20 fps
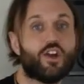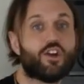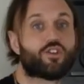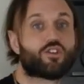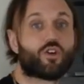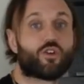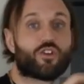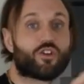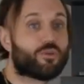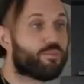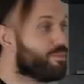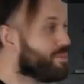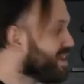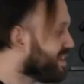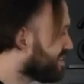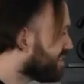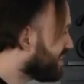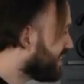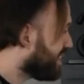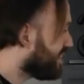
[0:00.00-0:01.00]
So they're
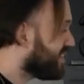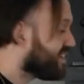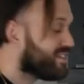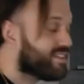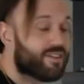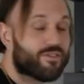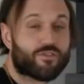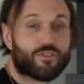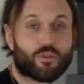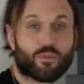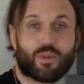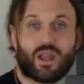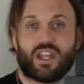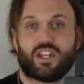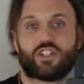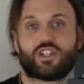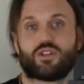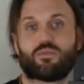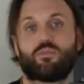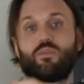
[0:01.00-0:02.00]
missing this
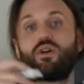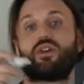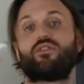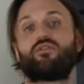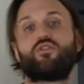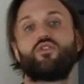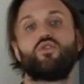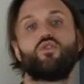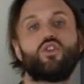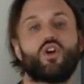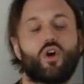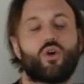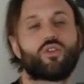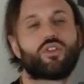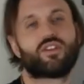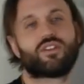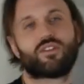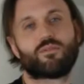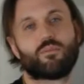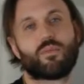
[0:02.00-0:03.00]
information. But if you know
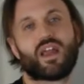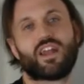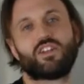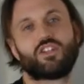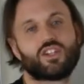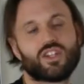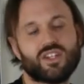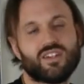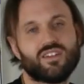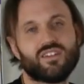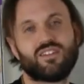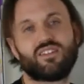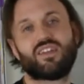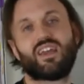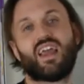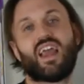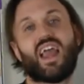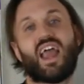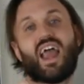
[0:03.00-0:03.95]
the dimensions